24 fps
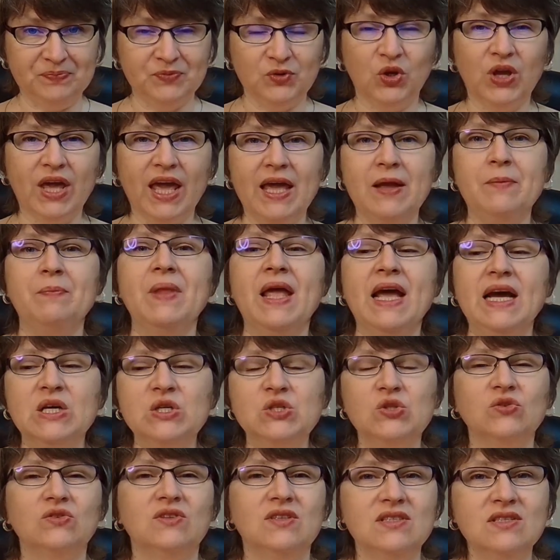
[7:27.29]
Okay,
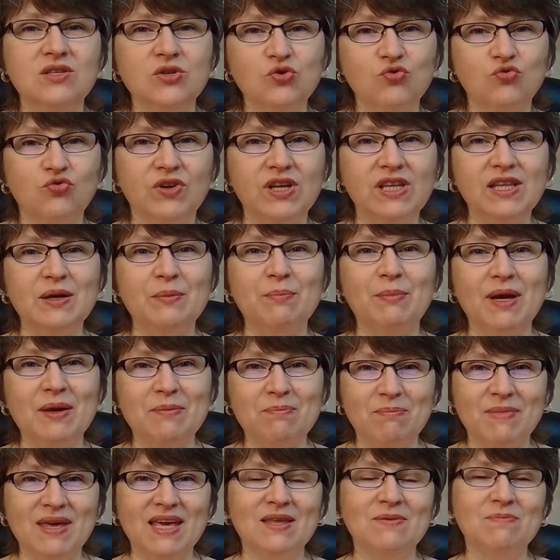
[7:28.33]
so this is really my
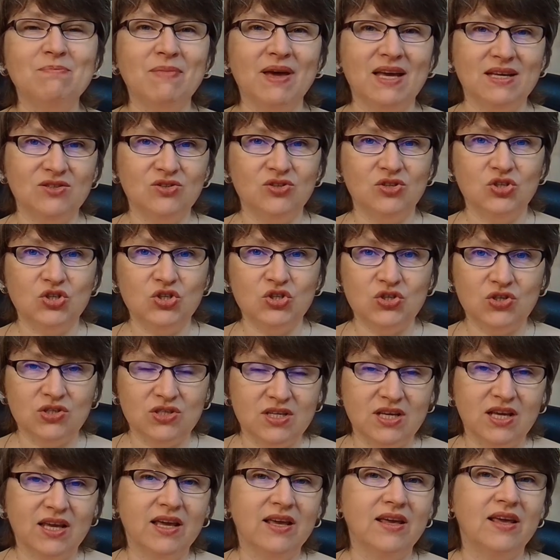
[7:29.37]
main message
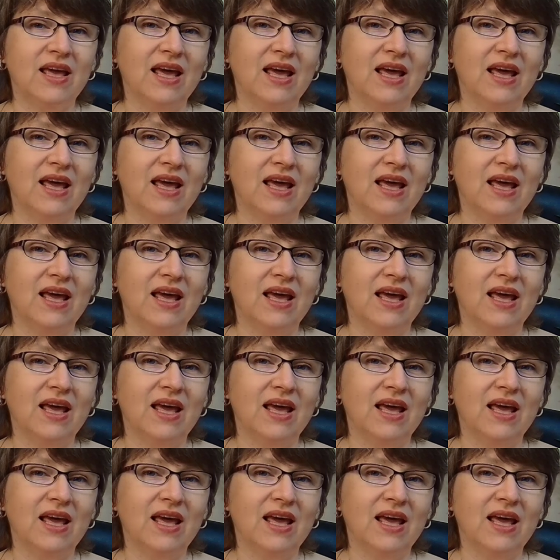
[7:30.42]
today.